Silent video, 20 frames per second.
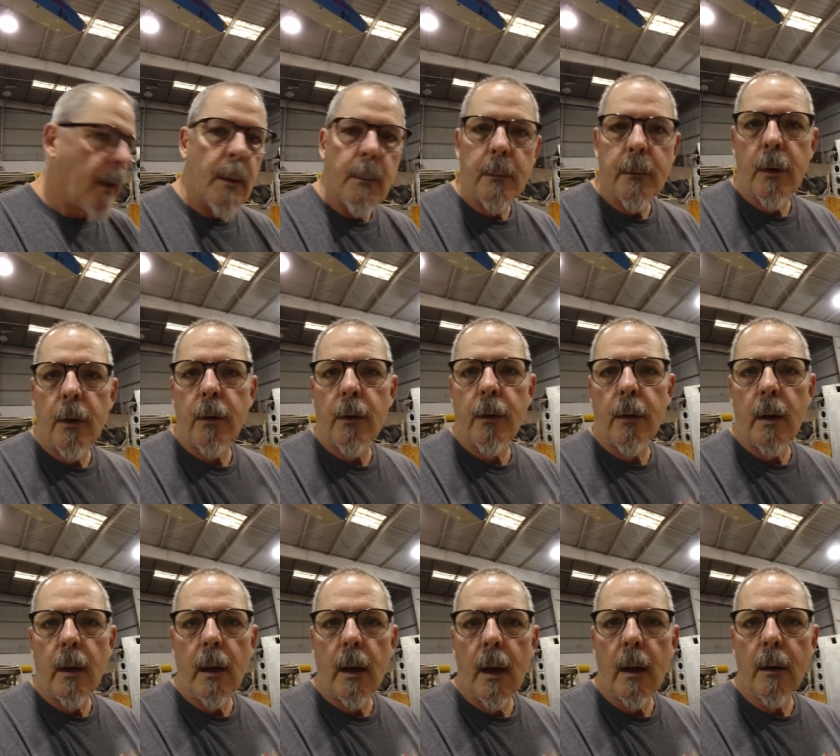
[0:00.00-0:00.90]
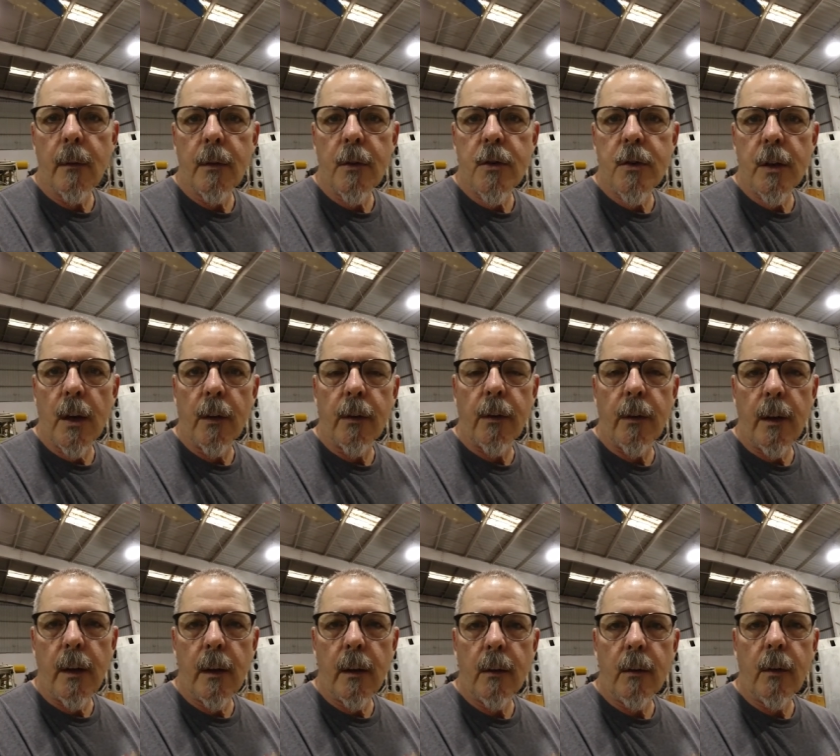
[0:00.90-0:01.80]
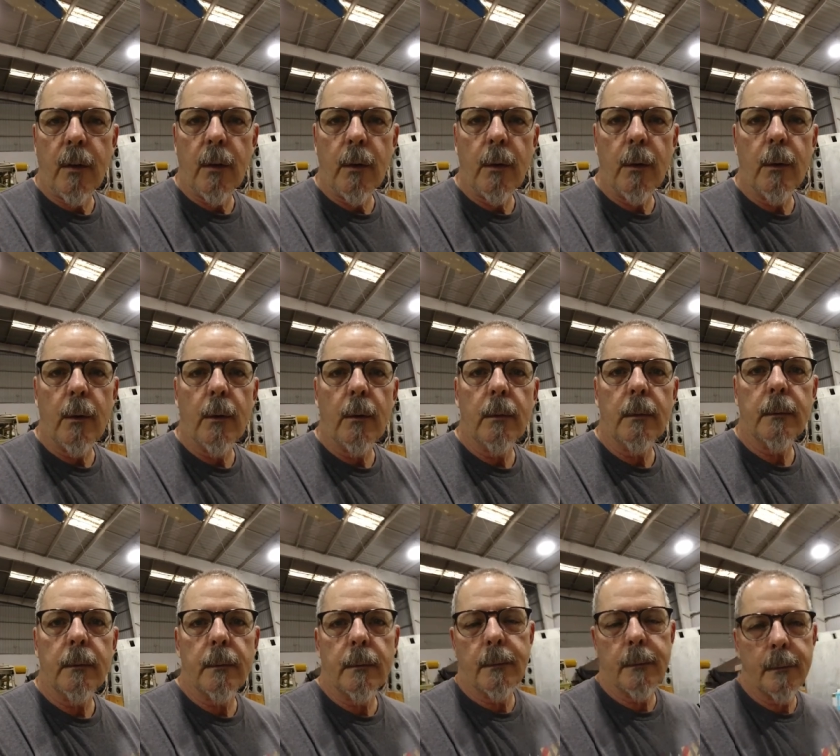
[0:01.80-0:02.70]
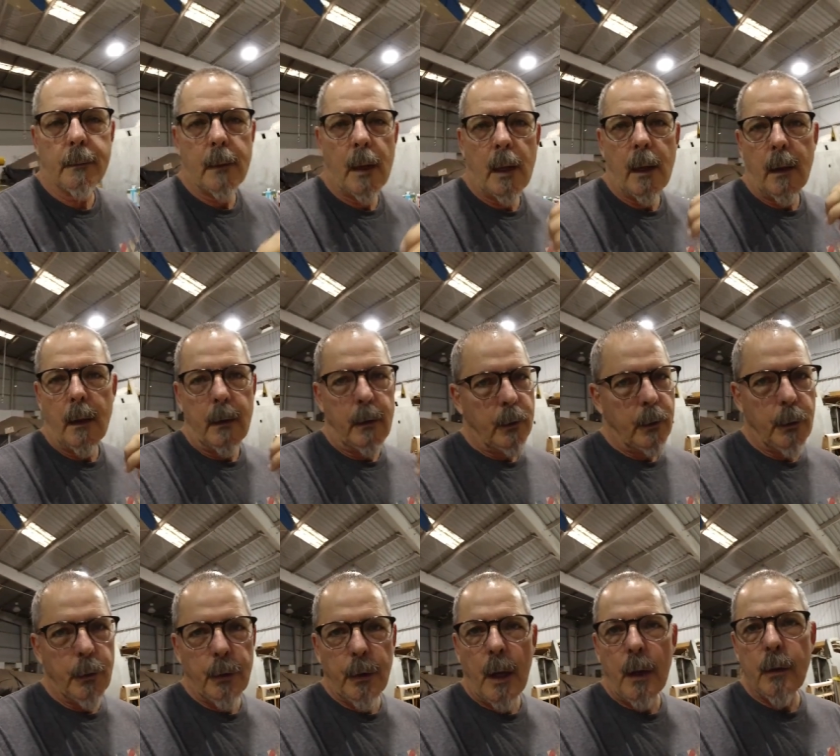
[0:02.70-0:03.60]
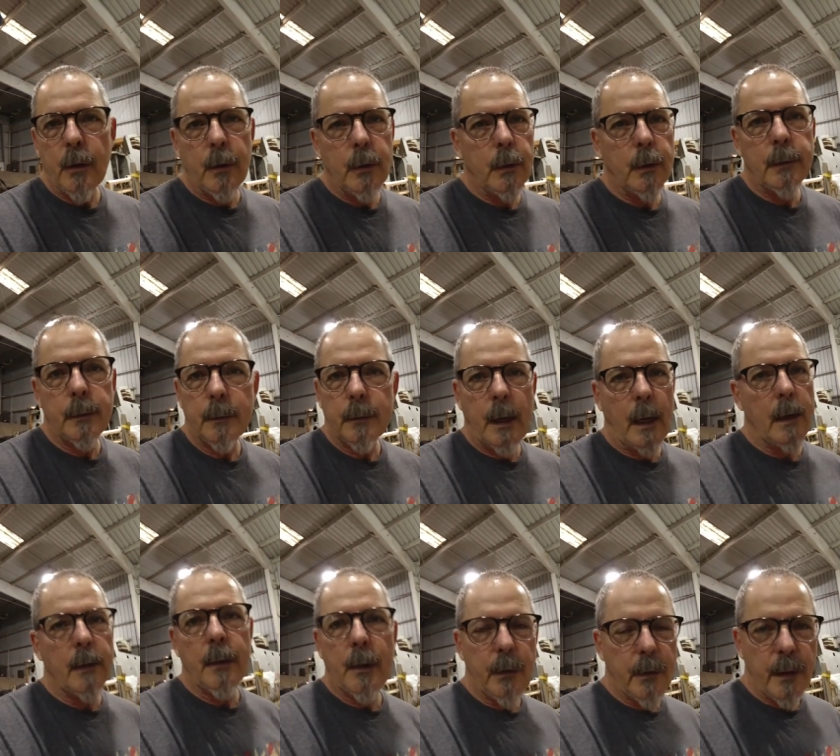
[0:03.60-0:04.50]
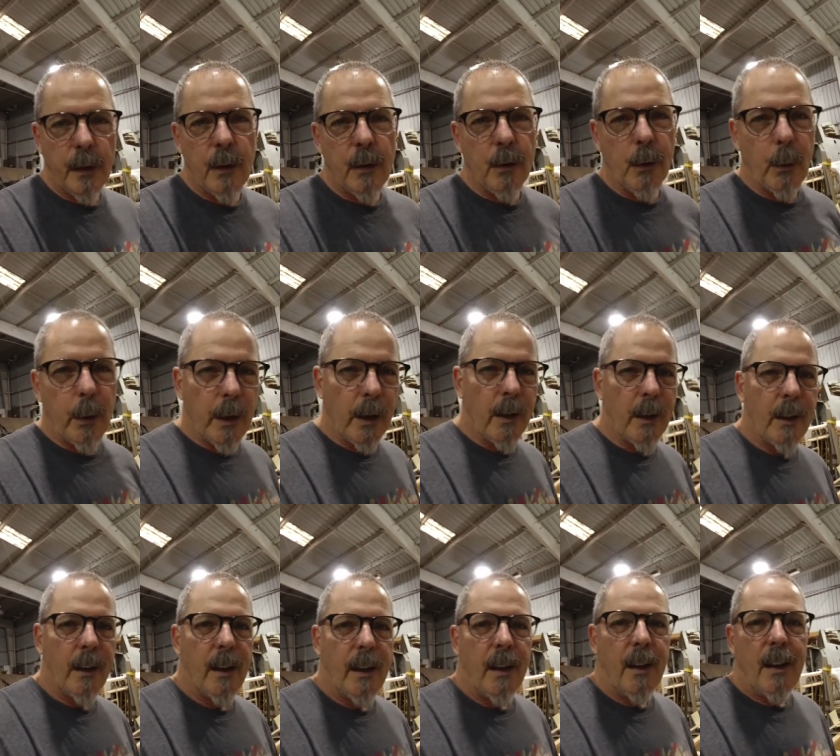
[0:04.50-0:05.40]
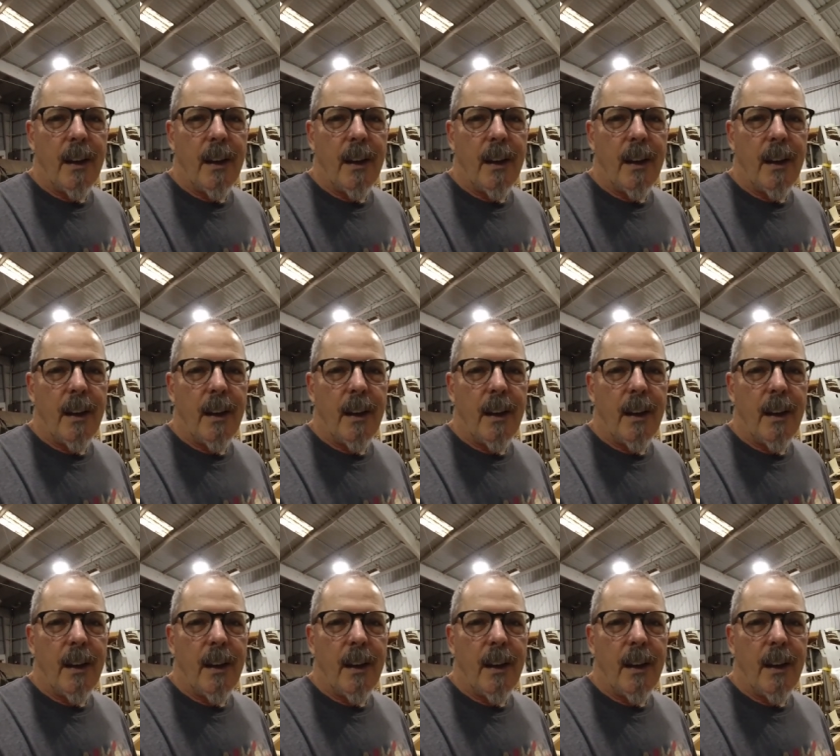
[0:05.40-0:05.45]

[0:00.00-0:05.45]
I'm just kind of adjusting to new schedule, kind of everything that's going on.